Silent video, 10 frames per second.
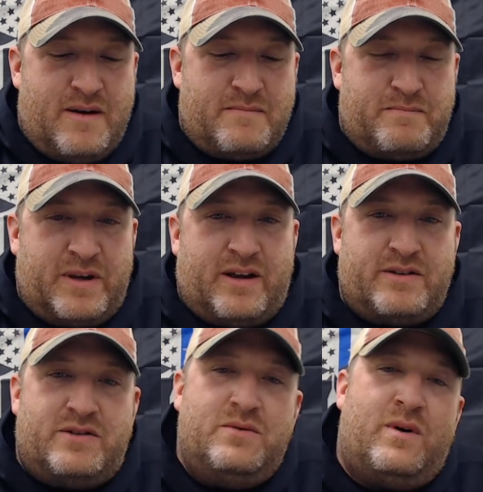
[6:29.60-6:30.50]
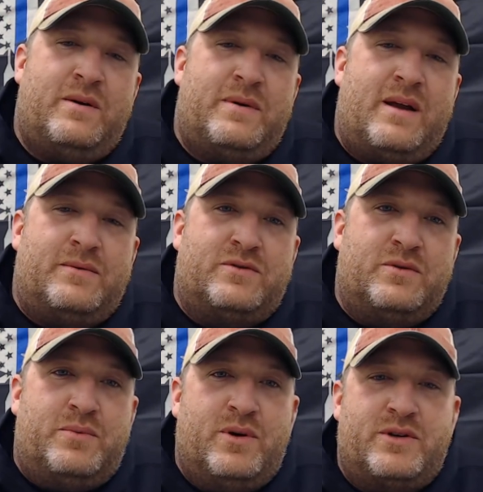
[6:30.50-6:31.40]
because you want to be able to
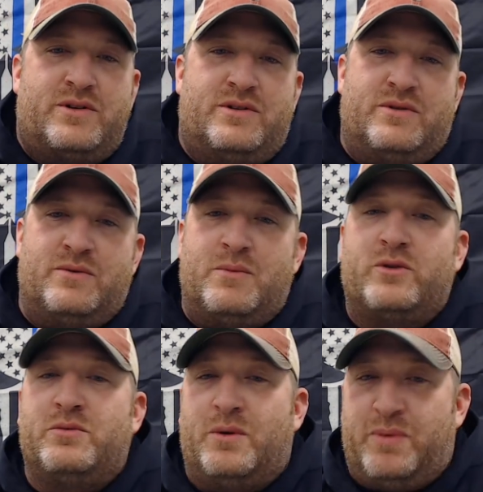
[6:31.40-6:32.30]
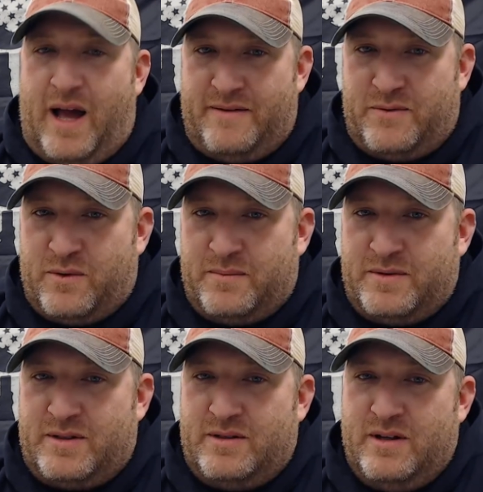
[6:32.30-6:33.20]
push to multiple
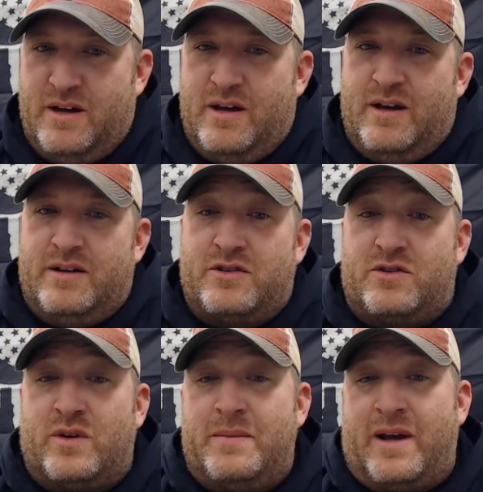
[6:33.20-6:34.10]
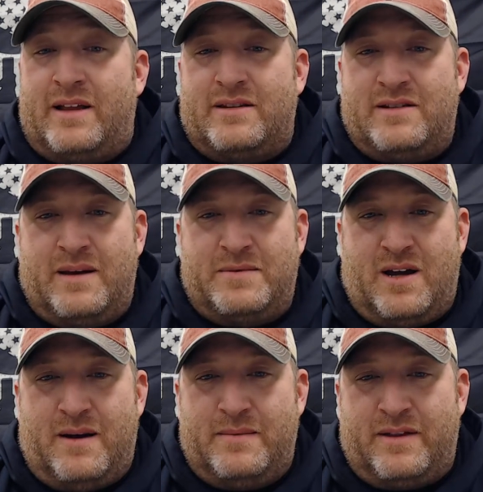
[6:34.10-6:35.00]
platforms streaming at the same
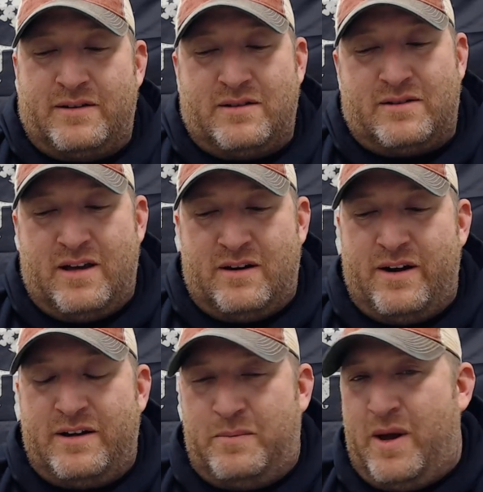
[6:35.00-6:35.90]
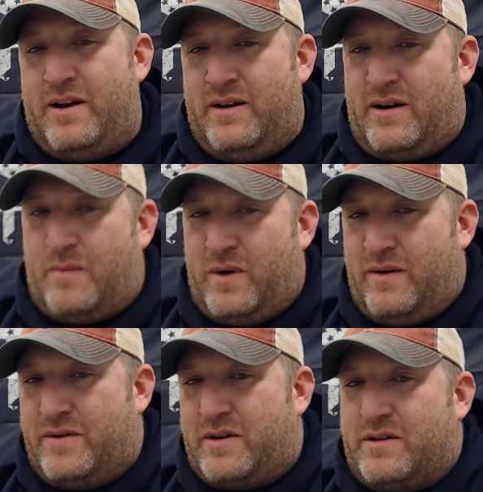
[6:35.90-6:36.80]
time. Now this is internet dependent on
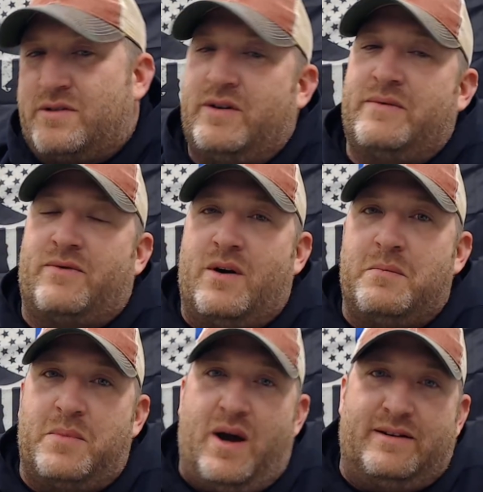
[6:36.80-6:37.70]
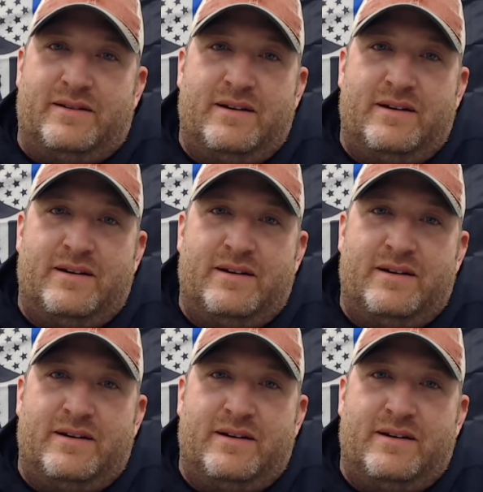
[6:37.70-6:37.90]
wherever you're going to stream from, but